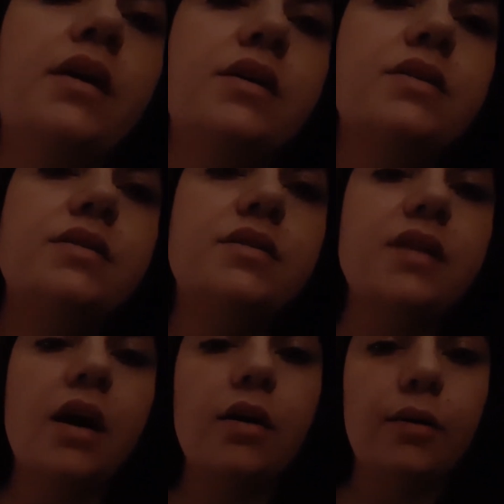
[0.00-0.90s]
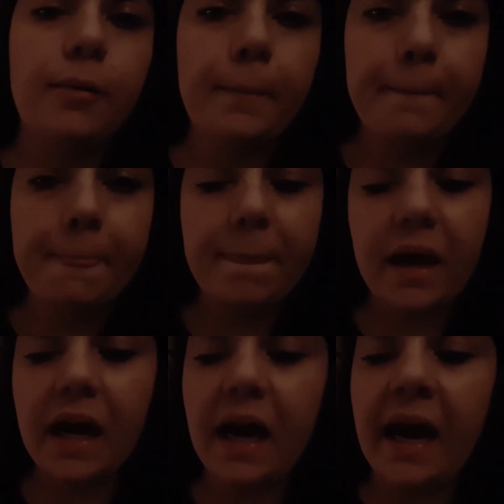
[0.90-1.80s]
So
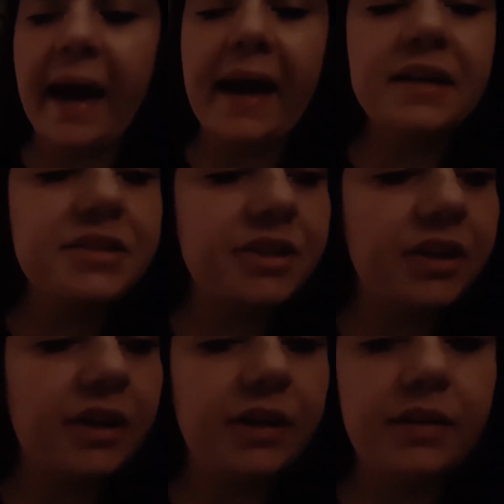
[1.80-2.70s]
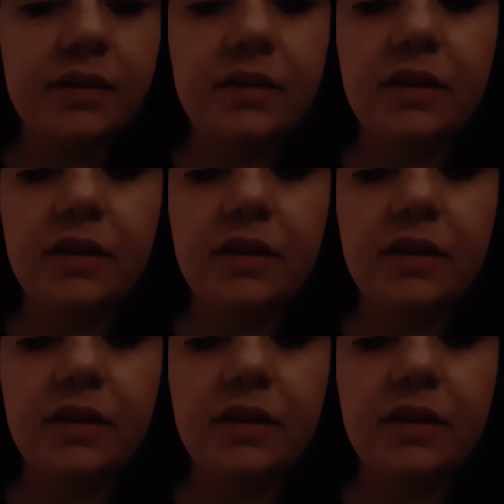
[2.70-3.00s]
I asked her,